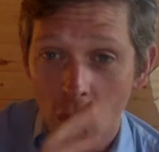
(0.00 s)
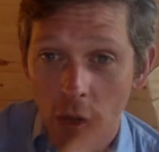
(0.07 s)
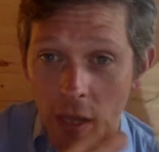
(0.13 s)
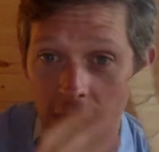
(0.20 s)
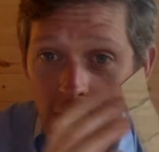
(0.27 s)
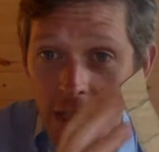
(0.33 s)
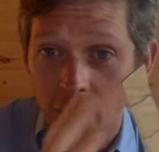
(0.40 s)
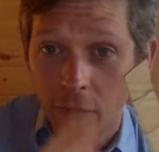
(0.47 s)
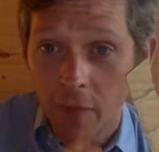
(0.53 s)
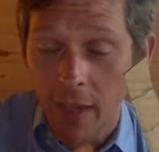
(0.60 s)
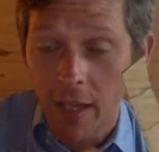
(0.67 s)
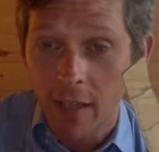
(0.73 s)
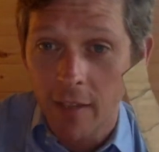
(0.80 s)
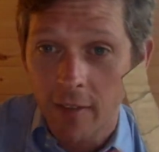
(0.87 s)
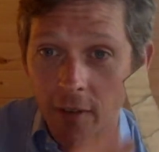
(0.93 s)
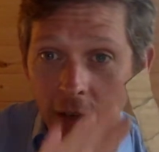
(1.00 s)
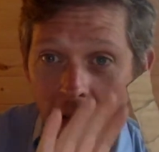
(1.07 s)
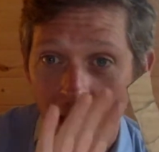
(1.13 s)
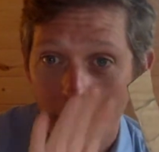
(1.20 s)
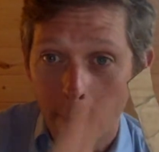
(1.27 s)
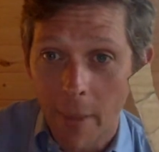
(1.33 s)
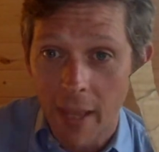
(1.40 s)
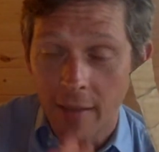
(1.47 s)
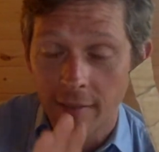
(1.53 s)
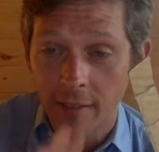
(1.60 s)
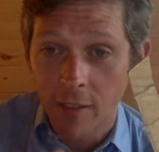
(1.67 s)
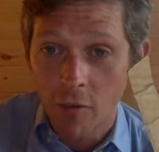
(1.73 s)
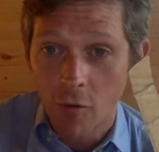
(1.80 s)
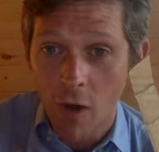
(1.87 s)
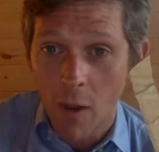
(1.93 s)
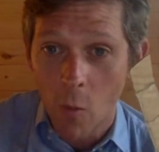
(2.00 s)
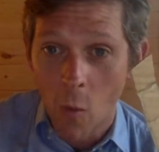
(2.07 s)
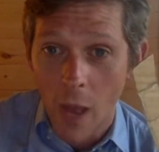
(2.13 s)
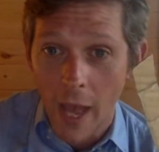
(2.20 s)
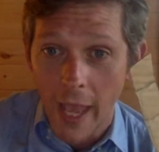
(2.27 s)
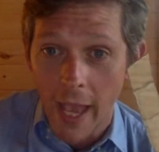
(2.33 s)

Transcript: each finger so that it bends in the right way.